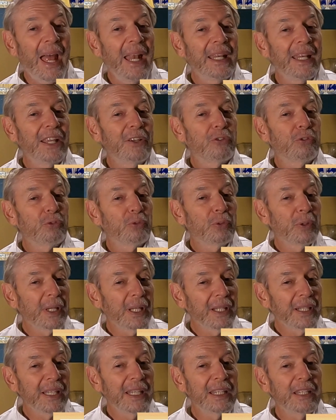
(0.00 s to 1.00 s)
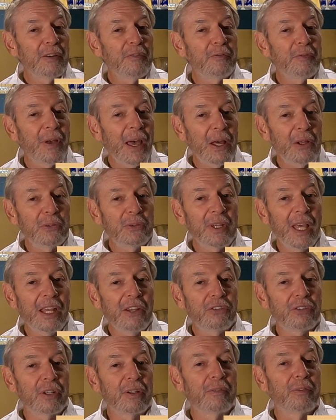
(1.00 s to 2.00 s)
And it's really the
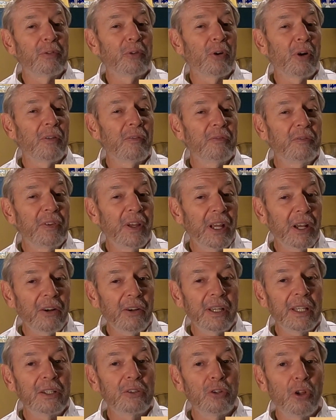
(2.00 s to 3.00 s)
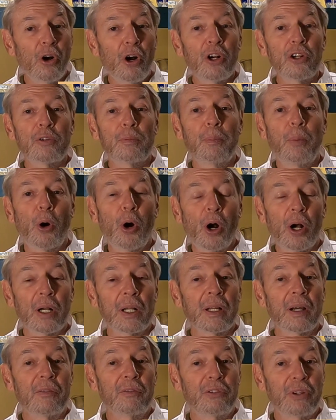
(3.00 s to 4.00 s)
foundation for a very large
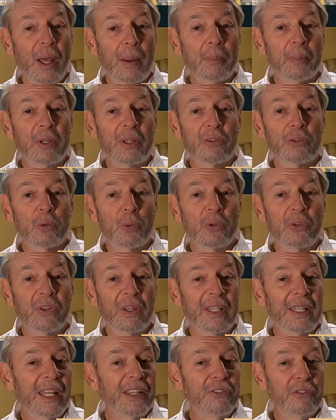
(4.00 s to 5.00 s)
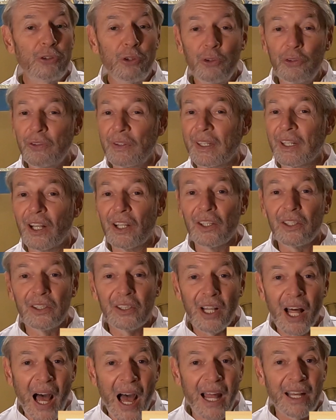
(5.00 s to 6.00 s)
part of Japanese cuisine. It's used in a
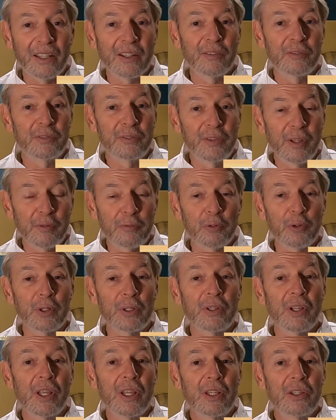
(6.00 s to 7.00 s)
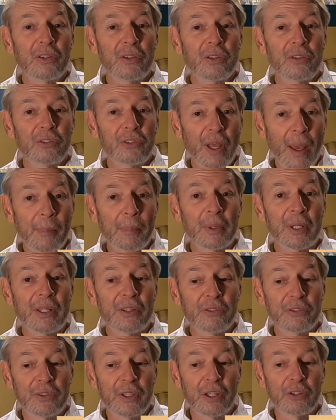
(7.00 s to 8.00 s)
lot of different
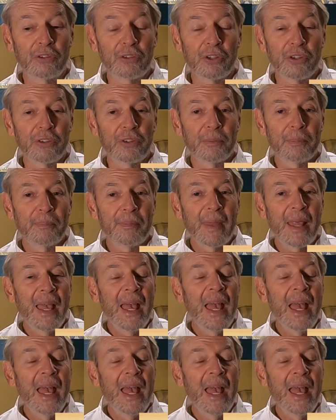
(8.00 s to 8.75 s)
Japanese dishes.